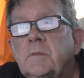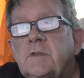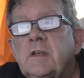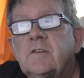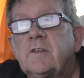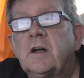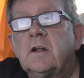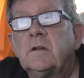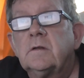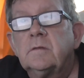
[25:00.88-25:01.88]
did
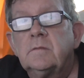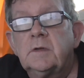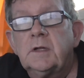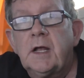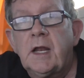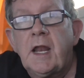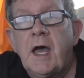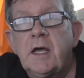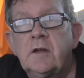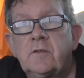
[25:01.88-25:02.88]
sell
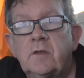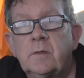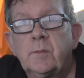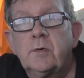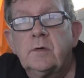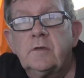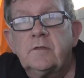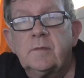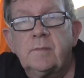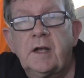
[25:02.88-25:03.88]
land to the
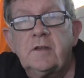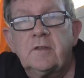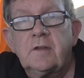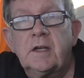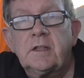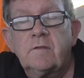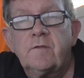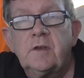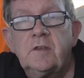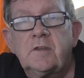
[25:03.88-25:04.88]
Boers in places like the
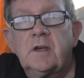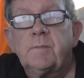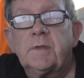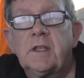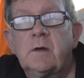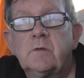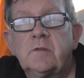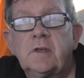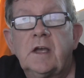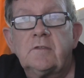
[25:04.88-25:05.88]
Free State, but that
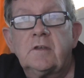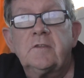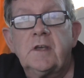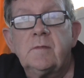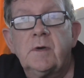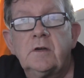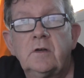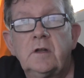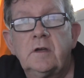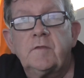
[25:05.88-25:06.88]
was, as I said in my
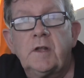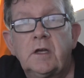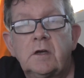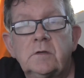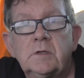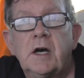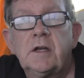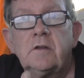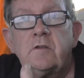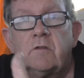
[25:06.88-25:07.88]
earlier video,
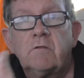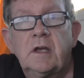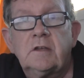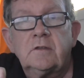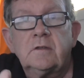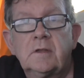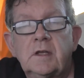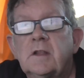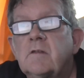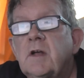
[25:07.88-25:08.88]
under duress.
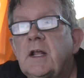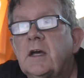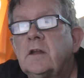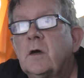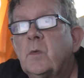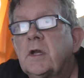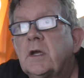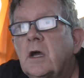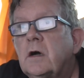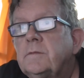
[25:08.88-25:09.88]
They really had nowhere to
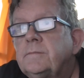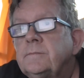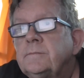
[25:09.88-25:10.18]
go.